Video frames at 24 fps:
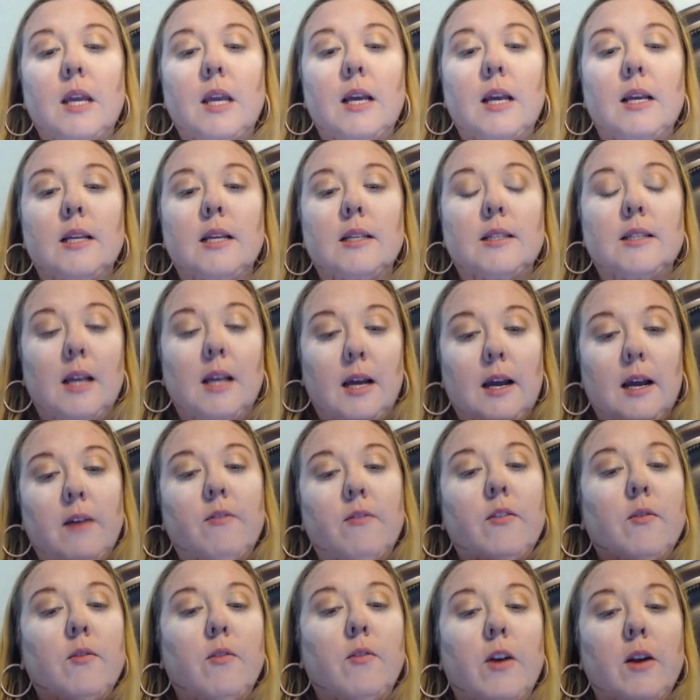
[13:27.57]
is I have
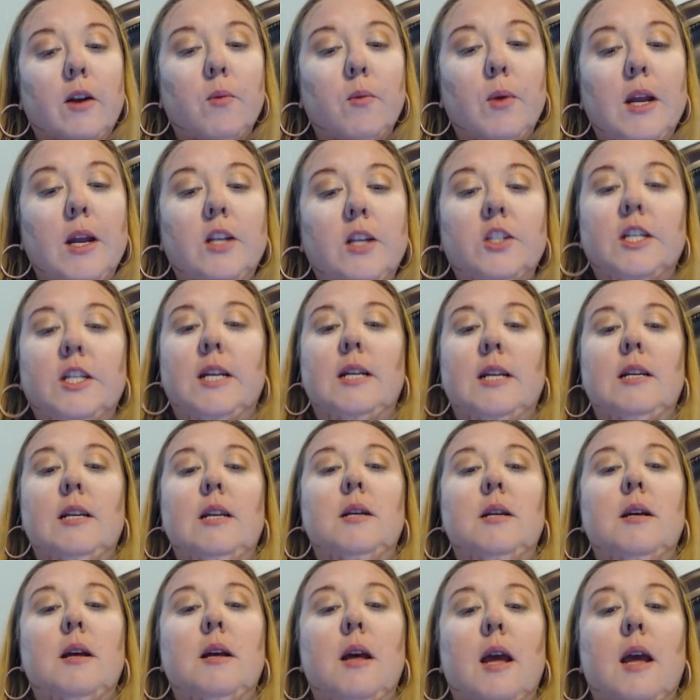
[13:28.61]
a very weak chin,
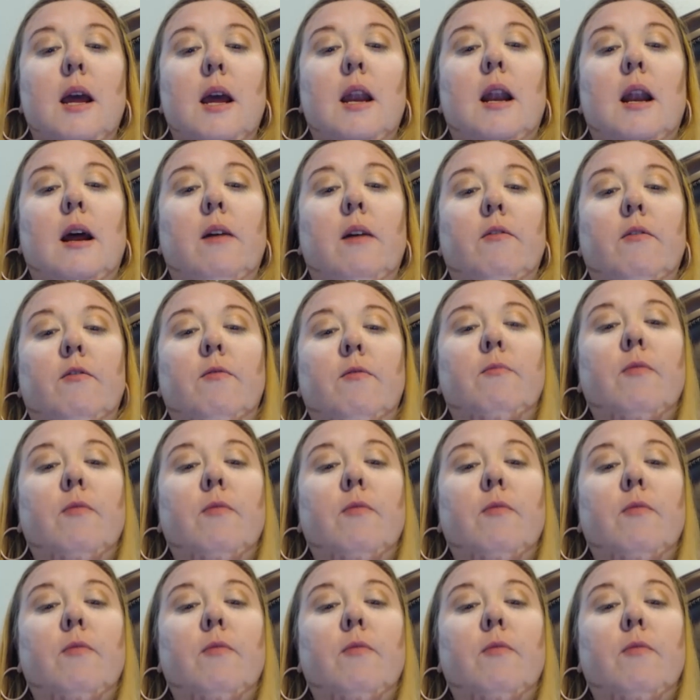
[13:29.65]
and I've